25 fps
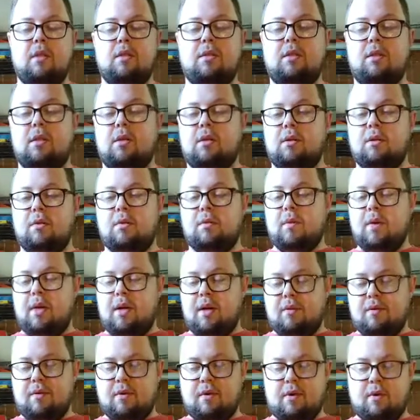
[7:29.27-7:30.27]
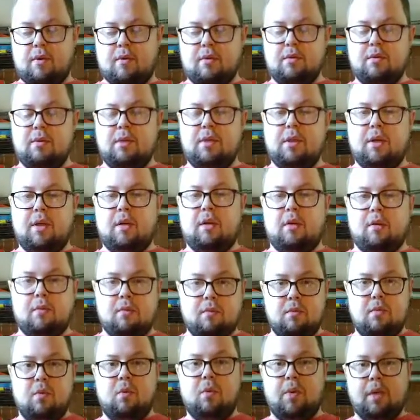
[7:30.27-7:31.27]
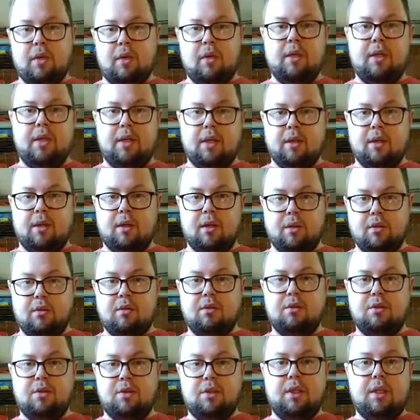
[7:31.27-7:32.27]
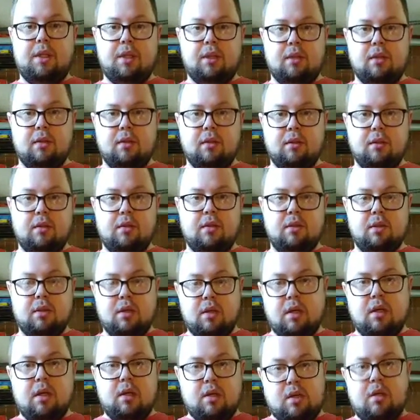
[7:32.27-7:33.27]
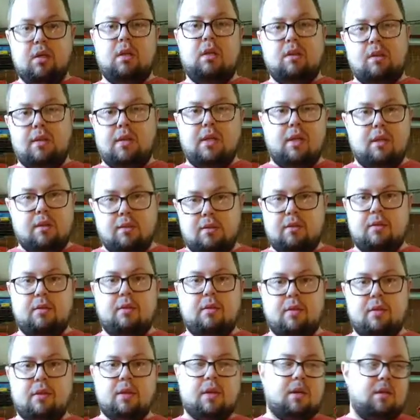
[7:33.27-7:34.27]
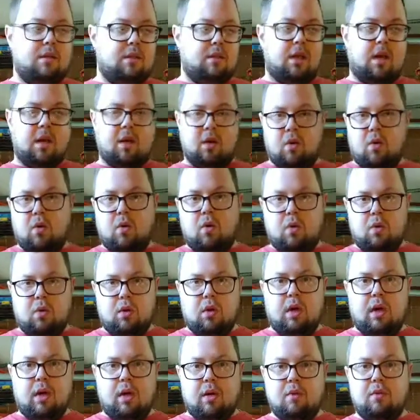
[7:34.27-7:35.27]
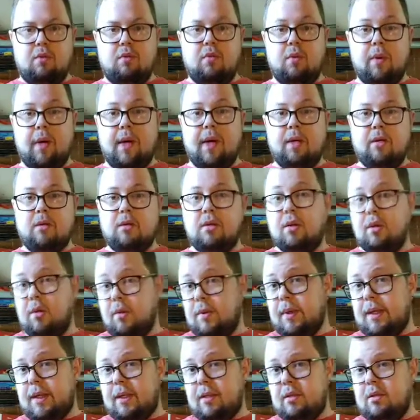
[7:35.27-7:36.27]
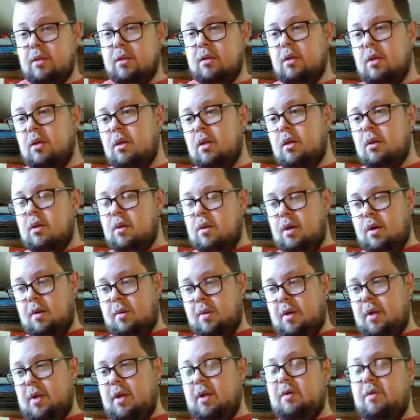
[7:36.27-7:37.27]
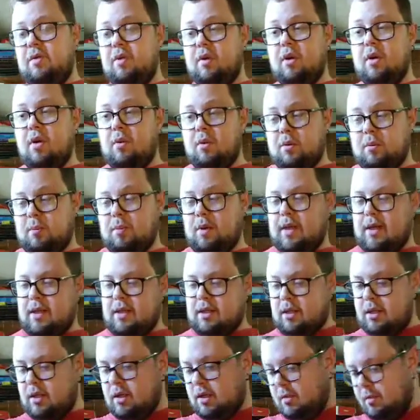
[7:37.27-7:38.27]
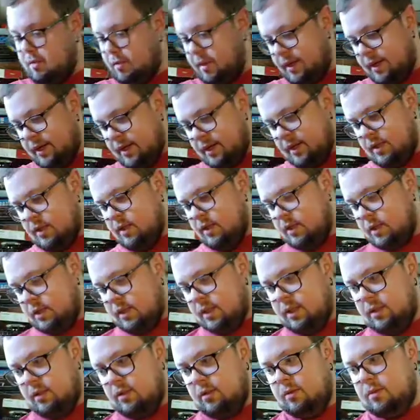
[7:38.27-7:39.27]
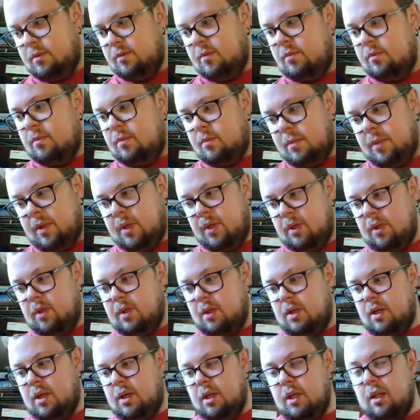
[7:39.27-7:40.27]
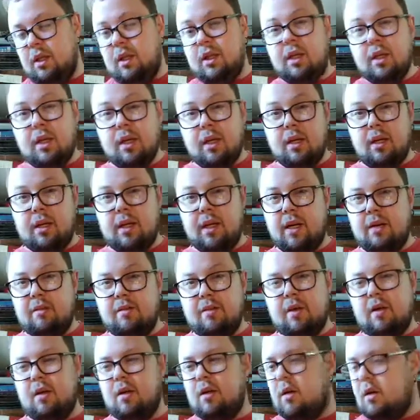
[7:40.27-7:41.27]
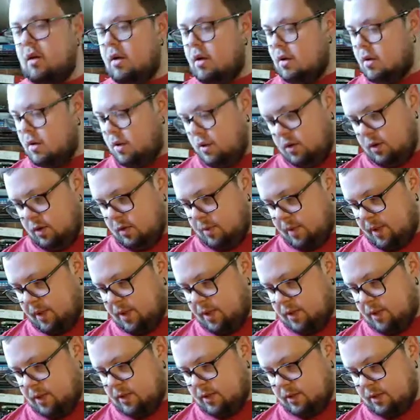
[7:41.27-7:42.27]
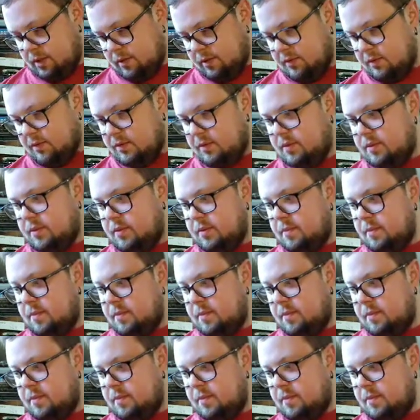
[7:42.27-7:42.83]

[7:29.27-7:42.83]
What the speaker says: So whenever you're wielding your shield, there's not a whole lot of weight to it. I mean, if you go with plastic, yeah, it'll be a little heavy, only because of